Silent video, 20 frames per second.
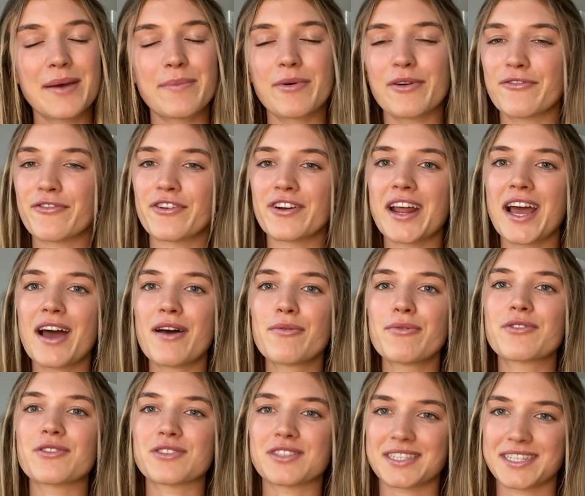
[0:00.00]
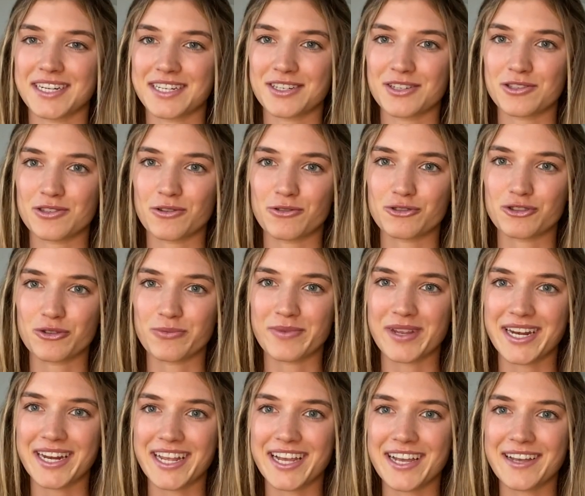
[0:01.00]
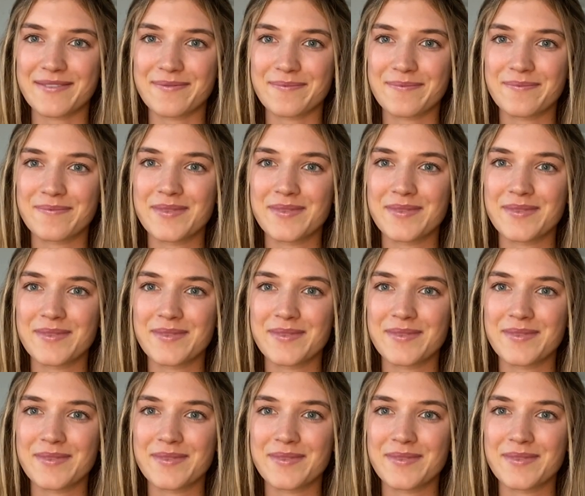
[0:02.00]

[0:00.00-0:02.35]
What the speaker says: But for now, they'll stick to social media.